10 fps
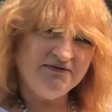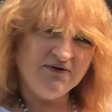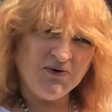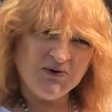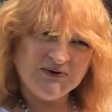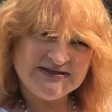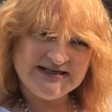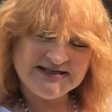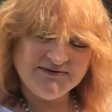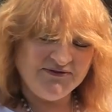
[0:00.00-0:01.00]
fours.
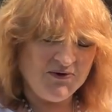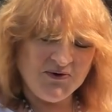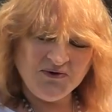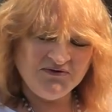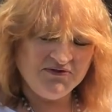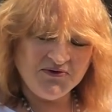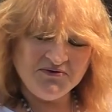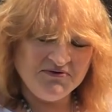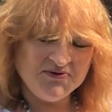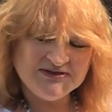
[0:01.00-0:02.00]
It's a
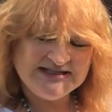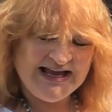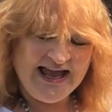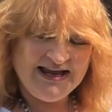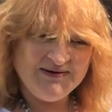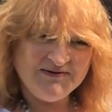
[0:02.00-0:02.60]
444 today.